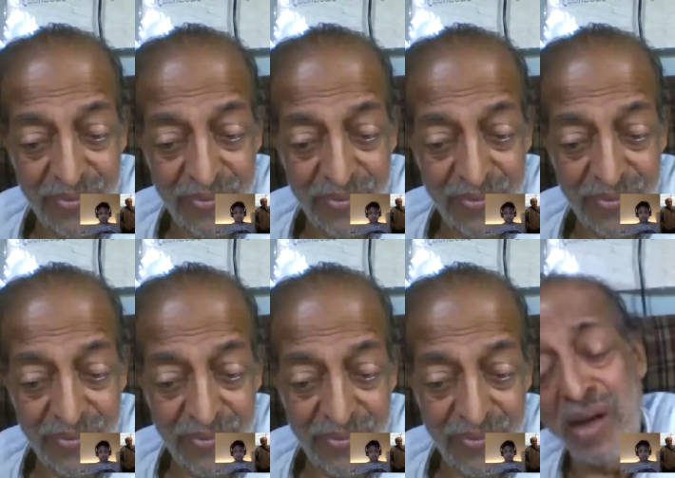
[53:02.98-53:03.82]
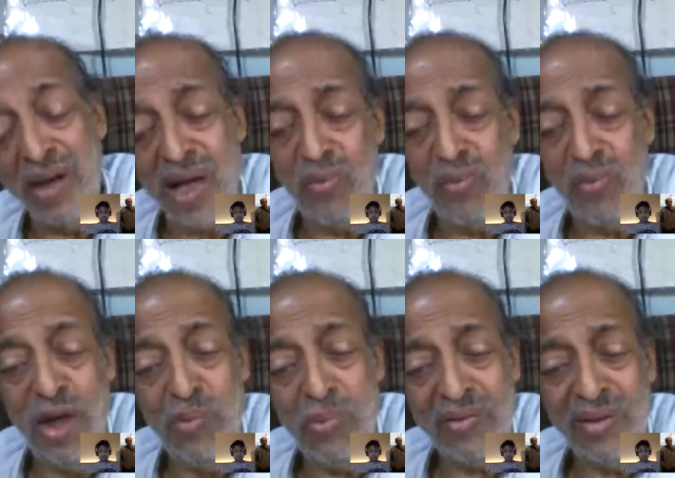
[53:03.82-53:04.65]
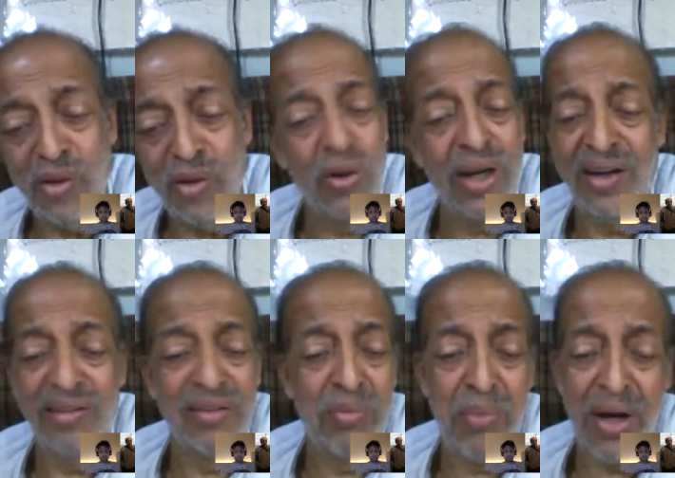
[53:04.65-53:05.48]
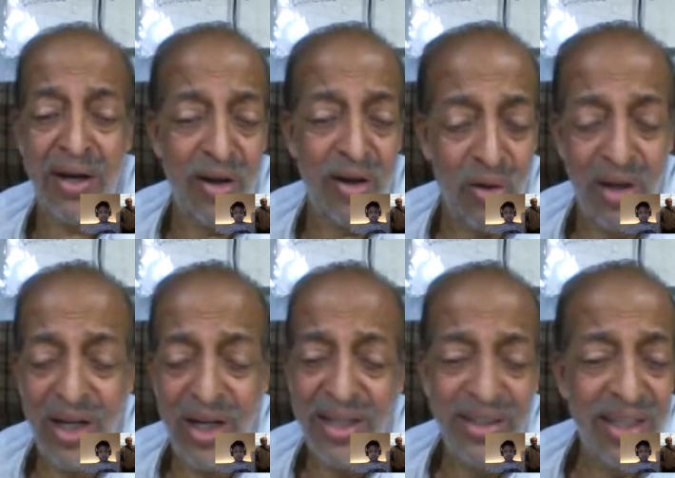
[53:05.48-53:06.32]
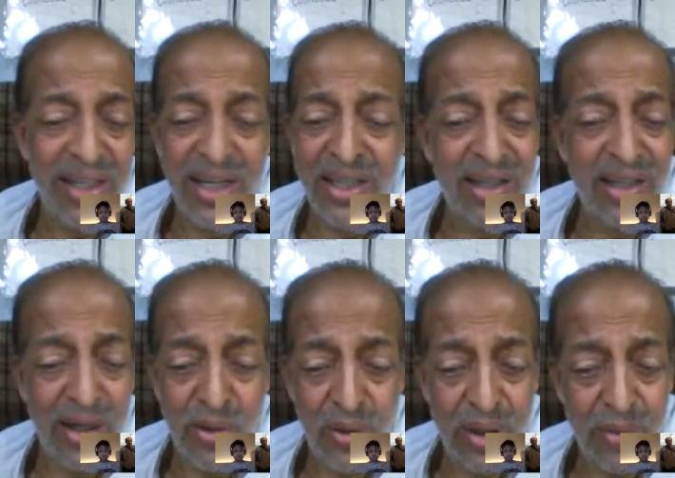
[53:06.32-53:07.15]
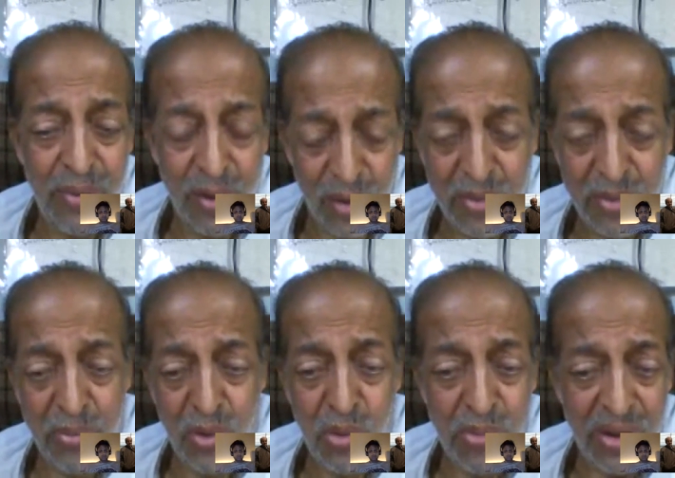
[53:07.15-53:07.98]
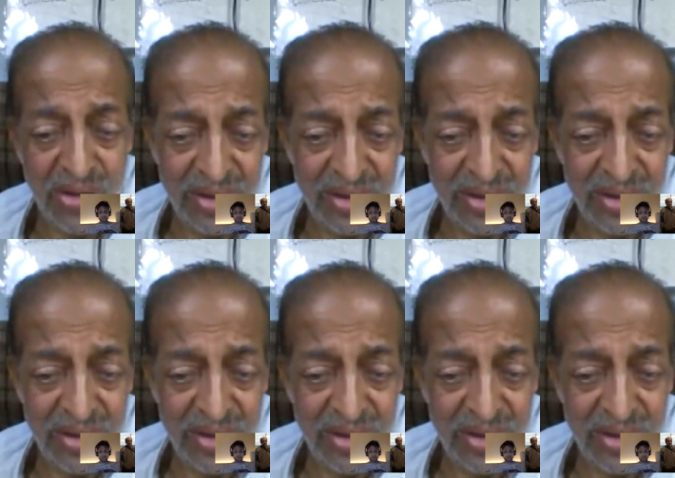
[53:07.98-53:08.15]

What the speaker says: A rich person or an affluent person, okay, it doesn't matter at all. They get it and do it. But what if a poor person?